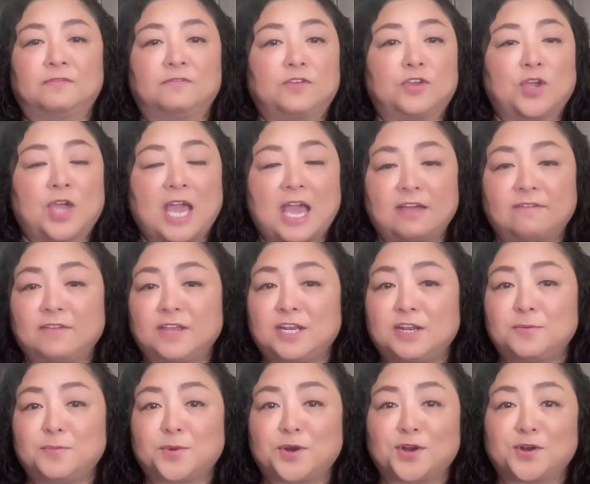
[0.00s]
If you have
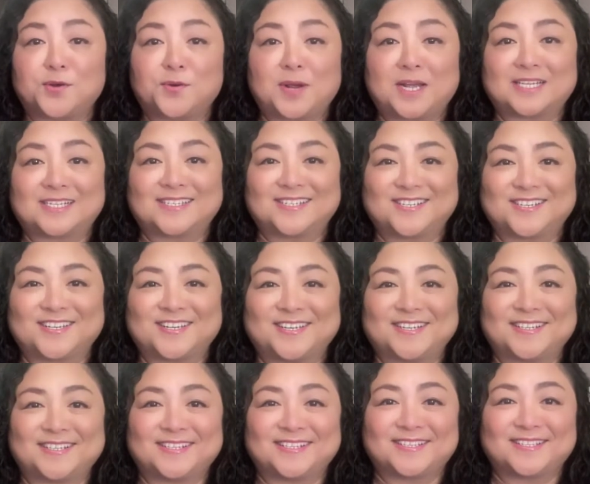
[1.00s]
any more
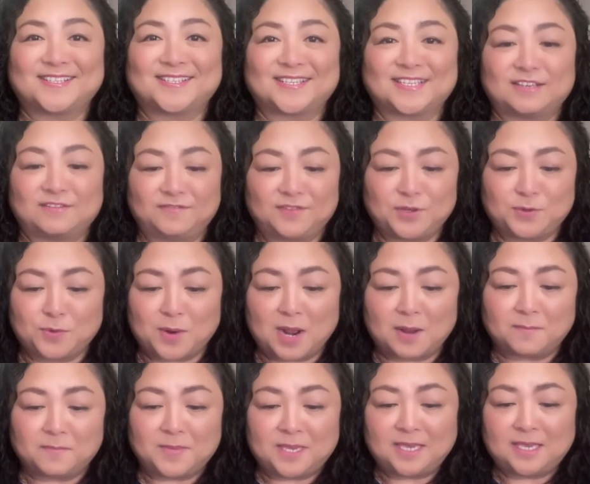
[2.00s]
questions, if
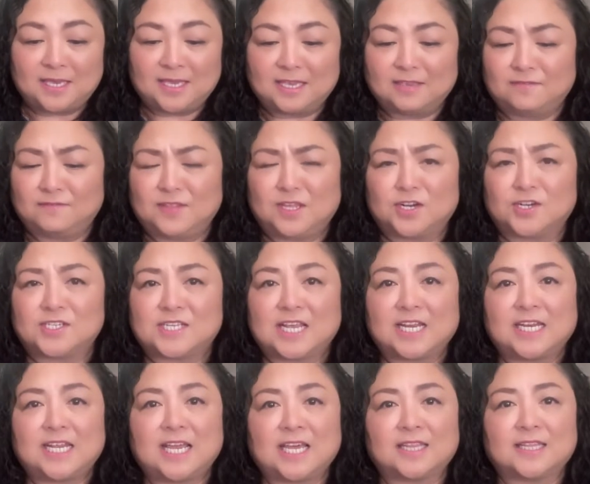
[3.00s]
there's
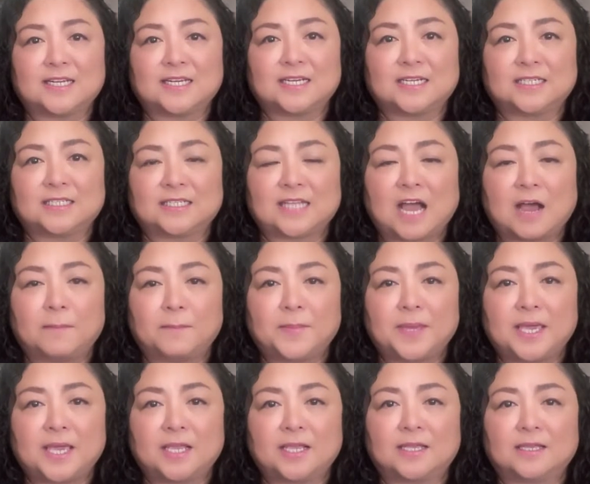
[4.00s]
any other
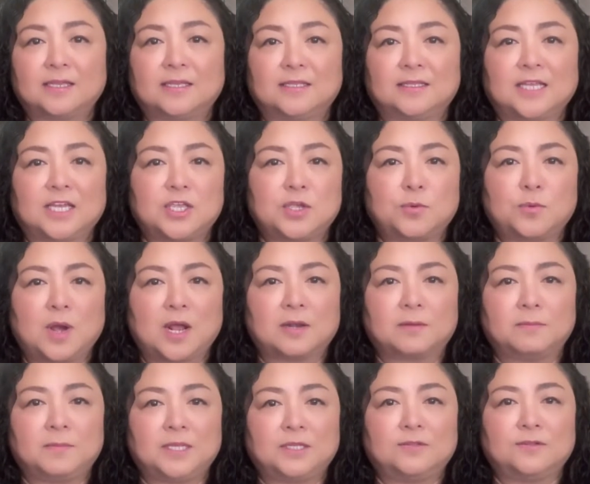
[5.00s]
topic that you
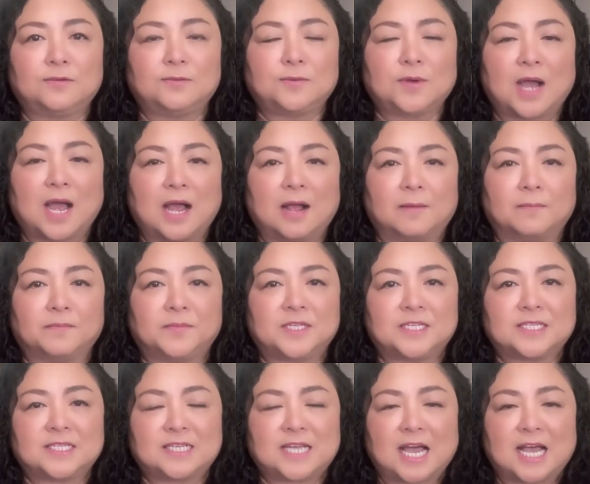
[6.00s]
want me to
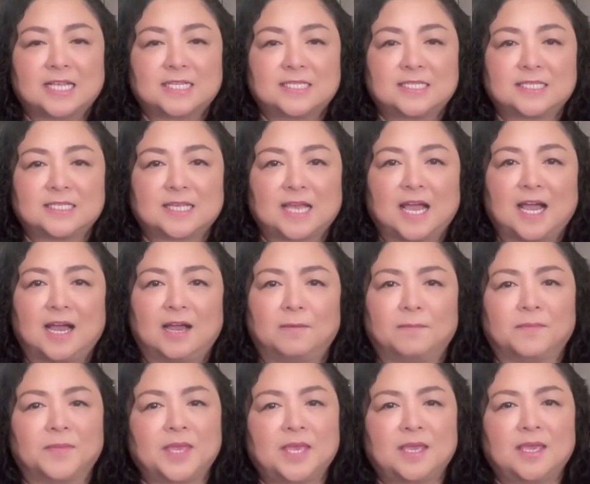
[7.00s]
discuss,
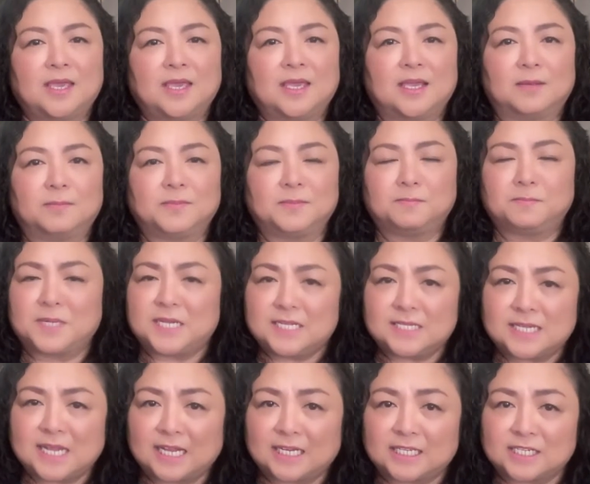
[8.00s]

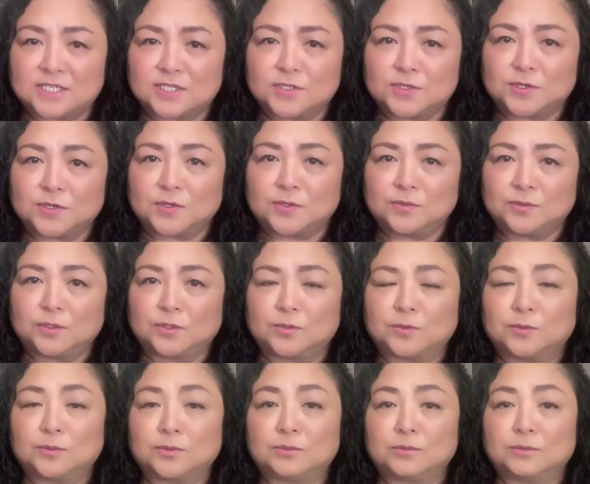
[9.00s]
please let us know.
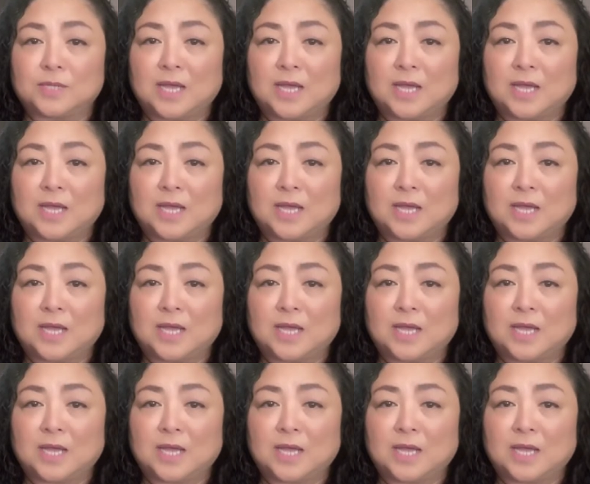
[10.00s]
Don't